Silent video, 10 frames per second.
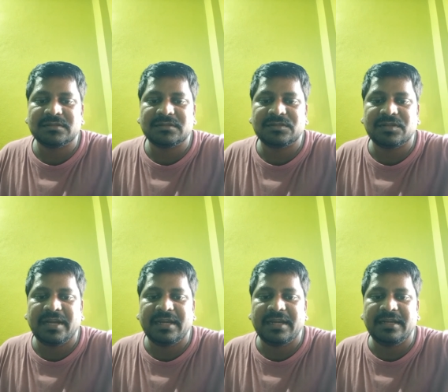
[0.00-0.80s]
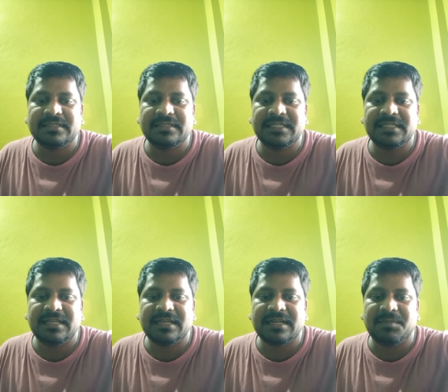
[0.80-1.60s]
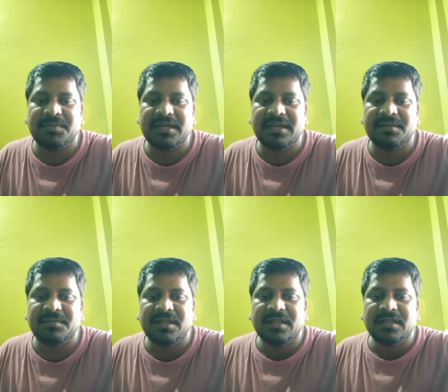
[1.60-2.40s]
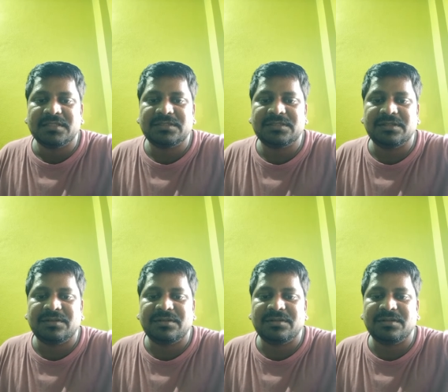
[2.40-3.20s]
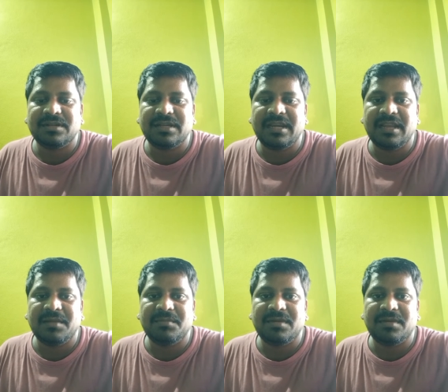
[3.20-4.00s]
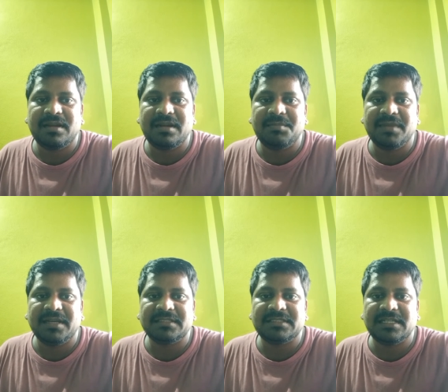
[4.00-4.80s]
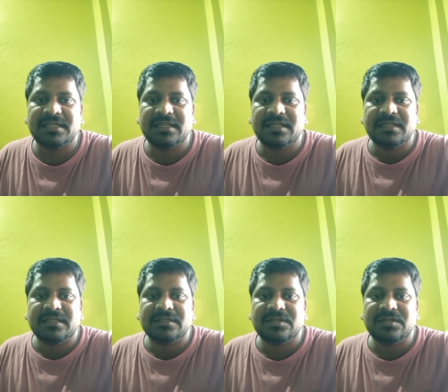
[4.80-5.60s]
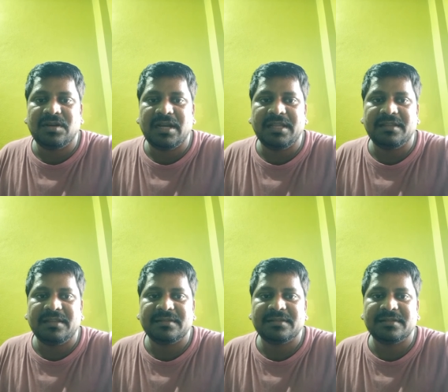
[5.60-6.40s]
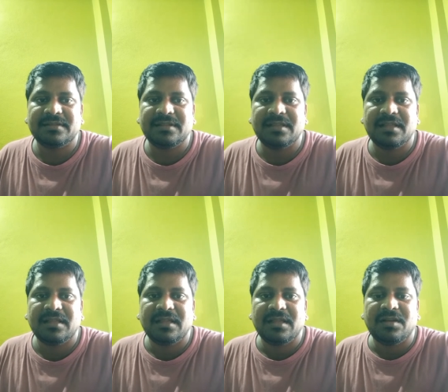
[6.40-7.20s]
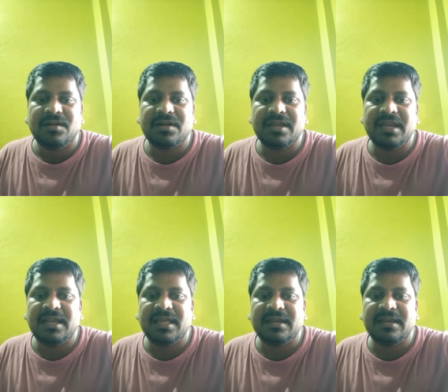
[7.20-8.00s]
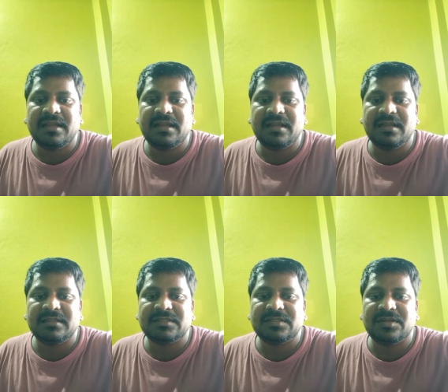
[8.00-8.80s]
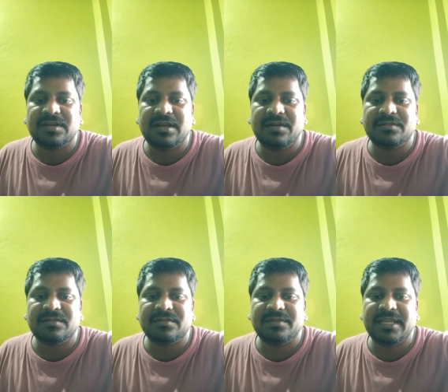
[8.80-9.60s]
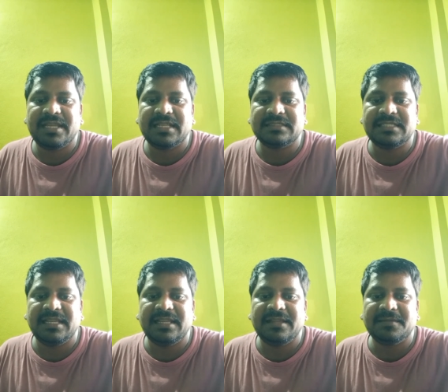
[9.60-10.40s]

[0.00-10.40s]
I didn't see the complete name. So grammar it mentioned. So hi. Okay, done. So now we can see.